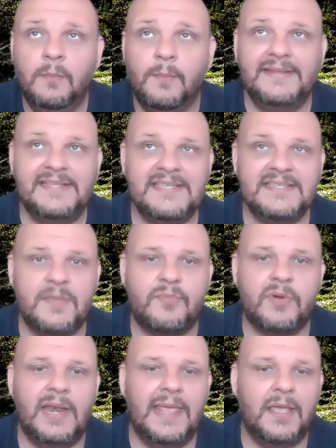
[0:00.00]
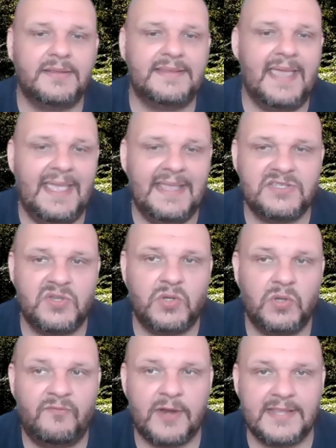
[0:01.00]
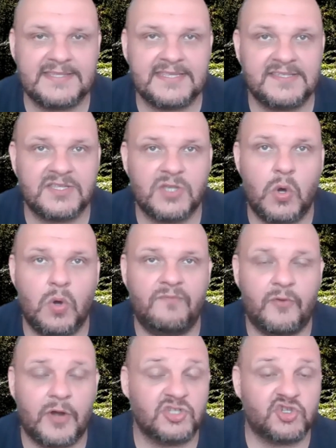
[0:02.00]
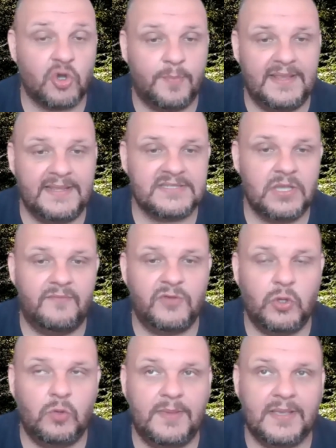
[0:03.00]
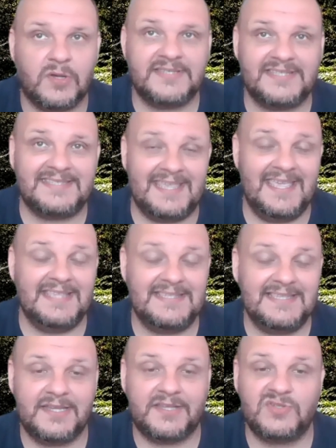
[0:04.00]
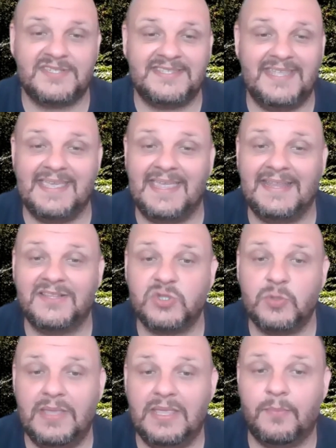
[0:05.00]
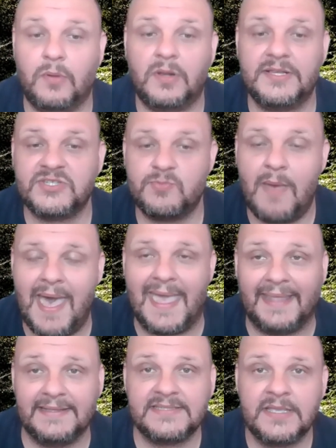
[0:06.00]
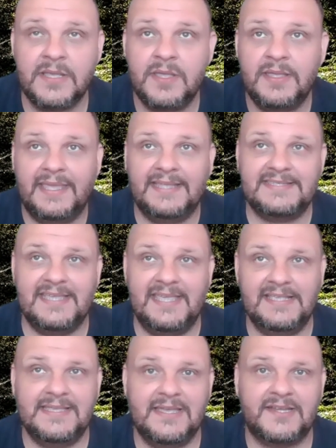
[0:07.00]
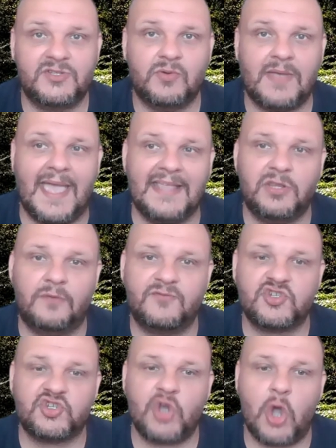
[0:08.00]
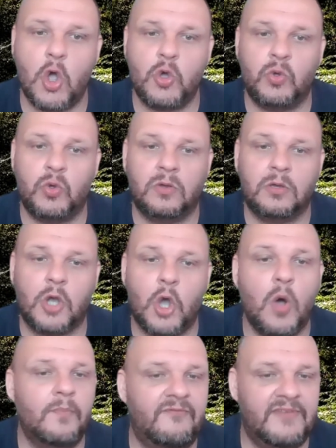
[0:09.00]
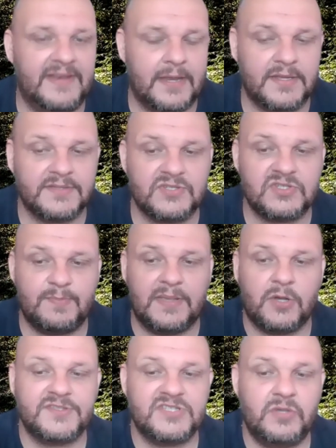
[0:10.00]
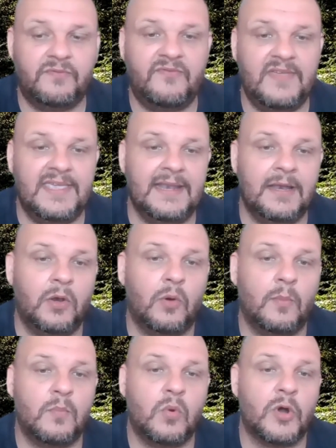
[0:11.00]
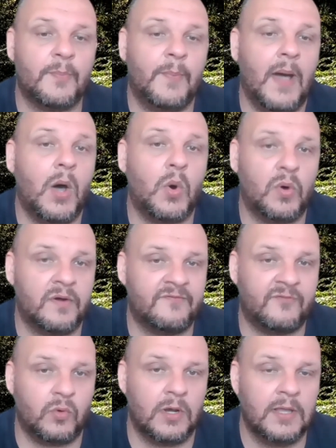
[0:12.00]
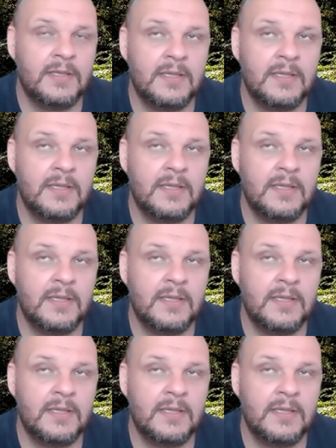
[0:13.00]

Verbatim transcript: but this is a brilliant day to, for instance, go for a job interview because it's easier to stick into people's mind. It's easier to kind of show confidence because you feel a lot more powerful.